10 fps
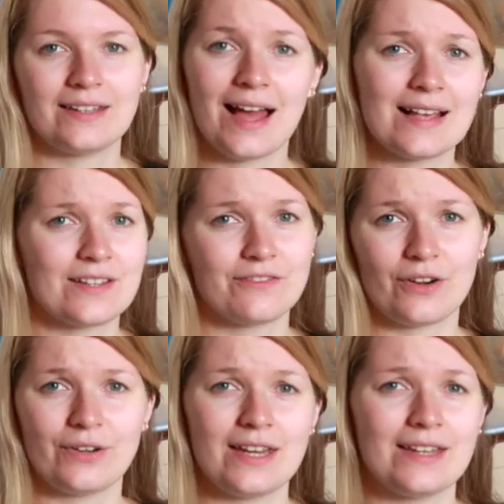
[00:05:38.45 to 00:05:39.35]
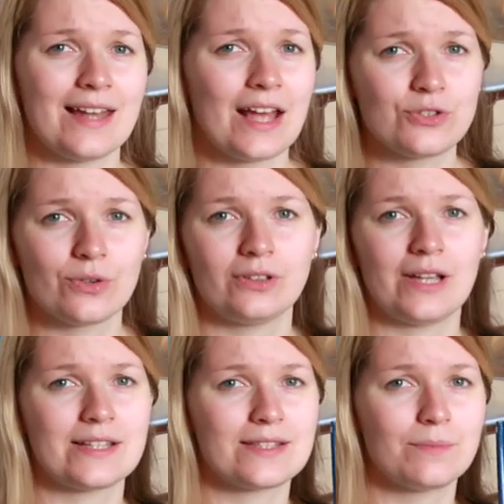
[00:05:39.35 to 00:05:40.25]
It has a very natural
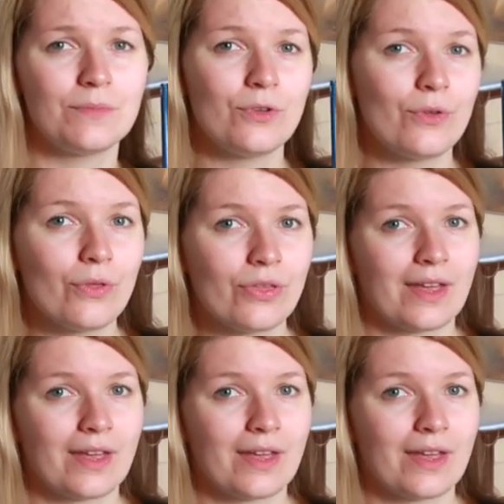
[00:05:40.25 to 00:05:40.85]
and smooth